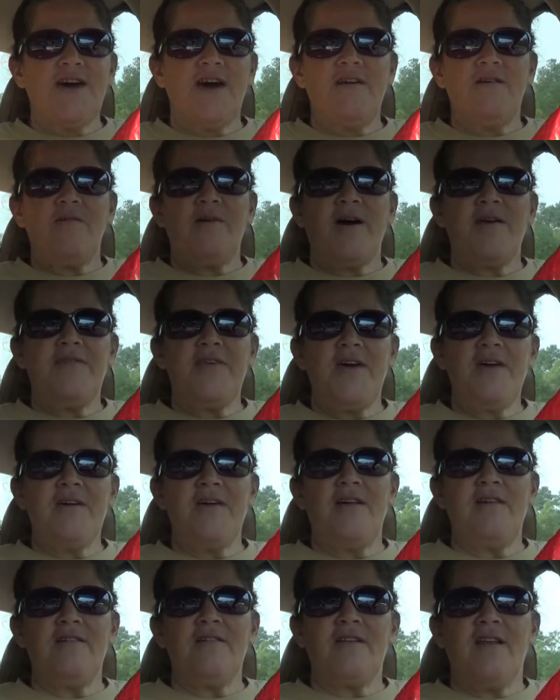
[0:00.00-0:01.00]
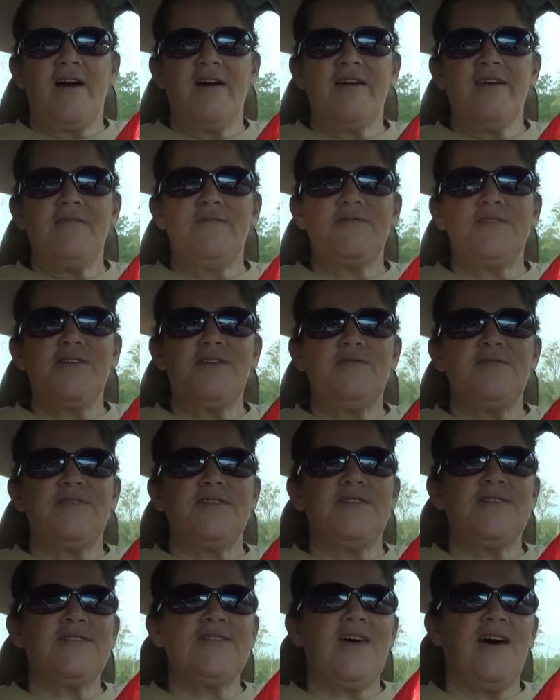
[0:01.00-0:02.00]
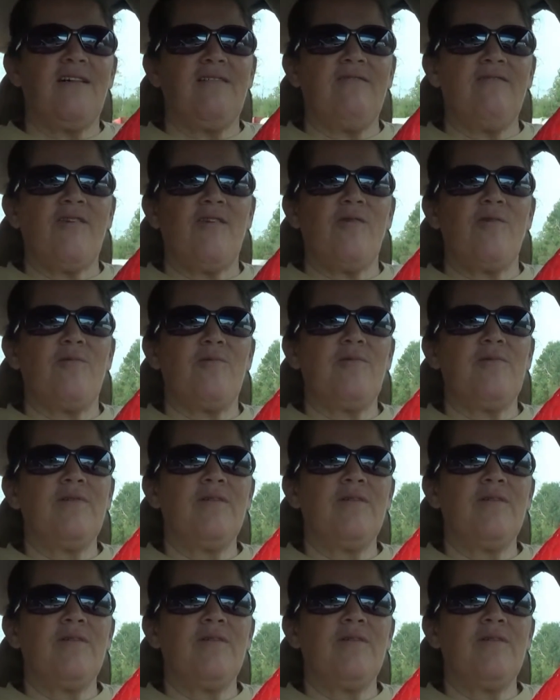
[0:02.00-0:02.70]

I think it looked like he was using a cell phone.